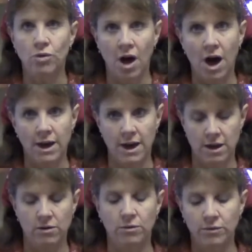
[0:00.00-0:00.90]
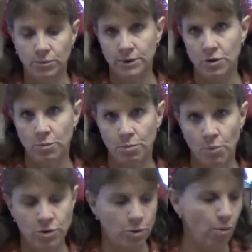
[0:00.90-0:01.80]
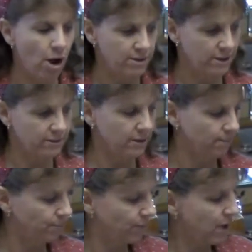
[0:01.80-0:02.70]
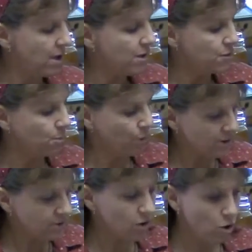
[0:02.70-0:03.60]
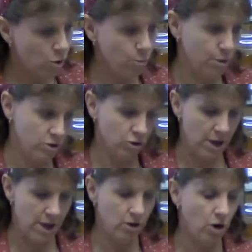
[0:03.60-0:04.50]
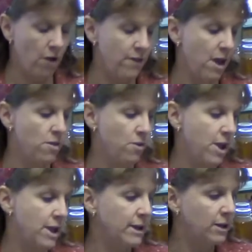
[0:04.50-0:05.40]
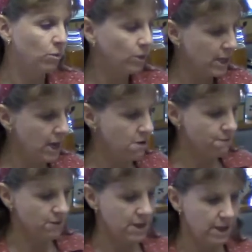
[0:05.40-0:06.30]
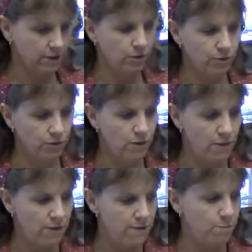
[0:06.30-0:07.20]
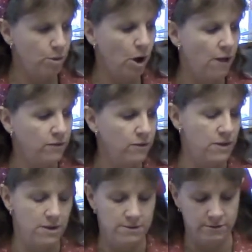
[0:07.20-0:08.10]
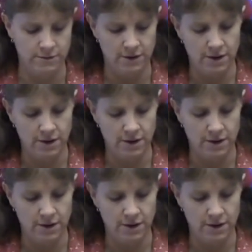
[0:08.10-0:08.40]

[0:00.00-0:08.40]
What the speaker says: the hot canner when you're processing. The Presto pressure canner, on the other hand, I don't really care for the handles that they've put onto these.